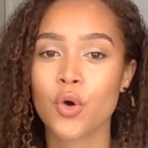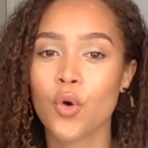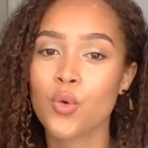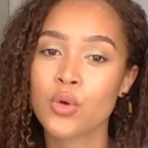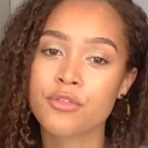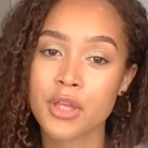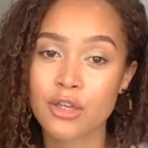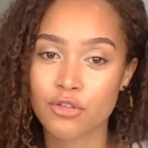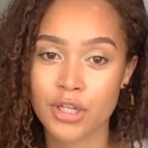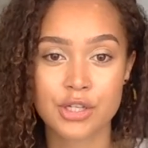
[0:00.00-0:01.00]
All of the
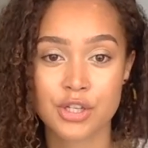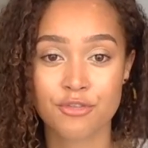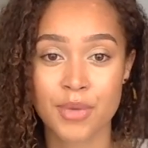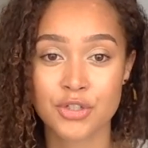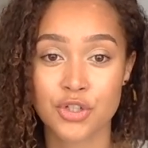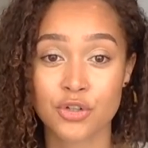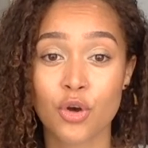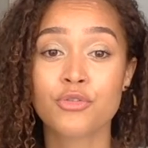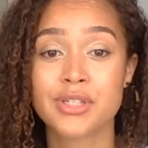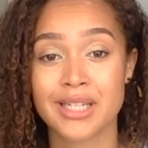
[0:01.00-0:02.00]
ingredients I've mentioned are
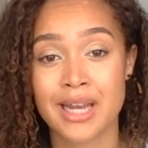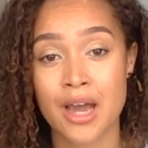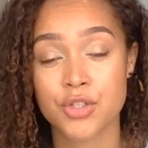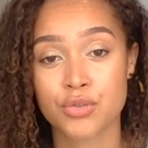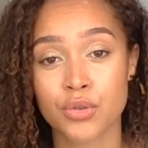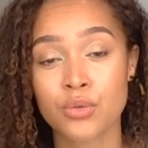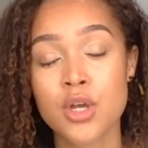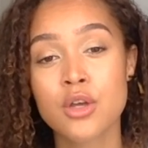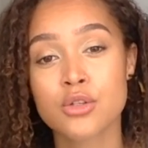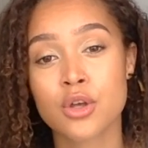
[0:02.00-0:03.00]
obviously natural,
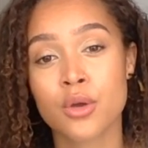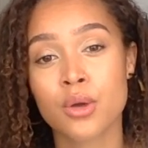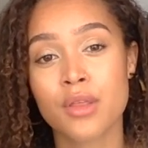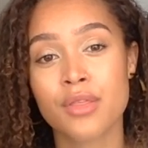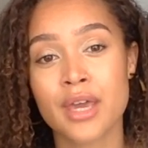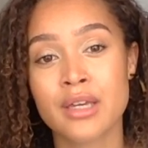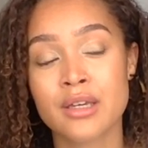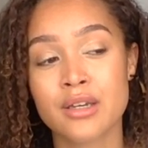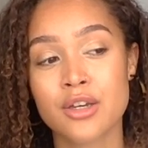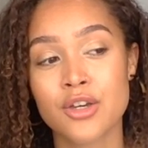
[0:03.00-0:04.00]
so
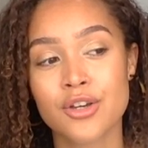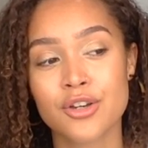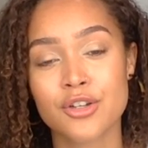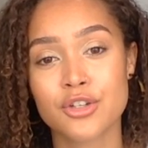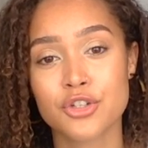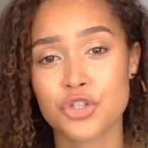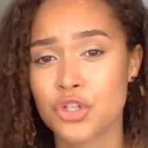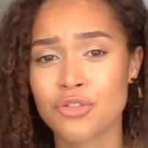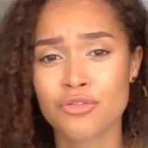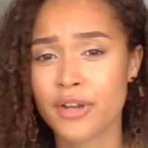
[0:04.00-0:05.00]
they
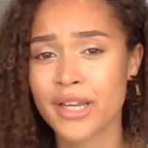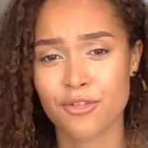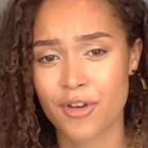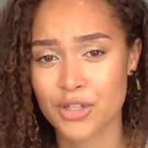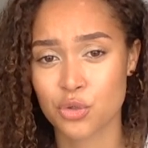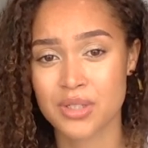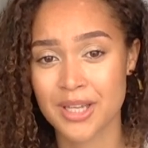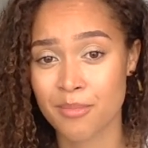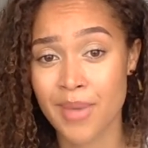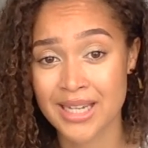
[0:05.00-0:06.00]
shouldn't really affect your
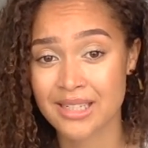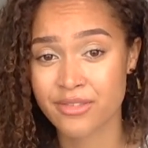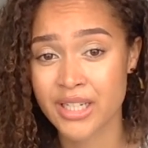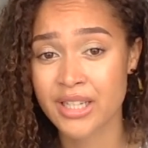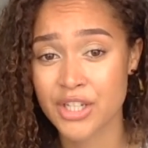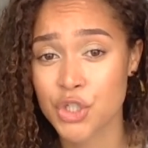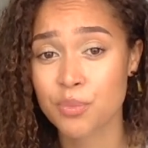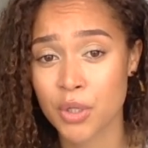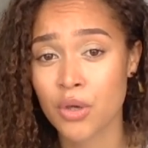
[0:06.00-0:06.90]
skin massively. They should be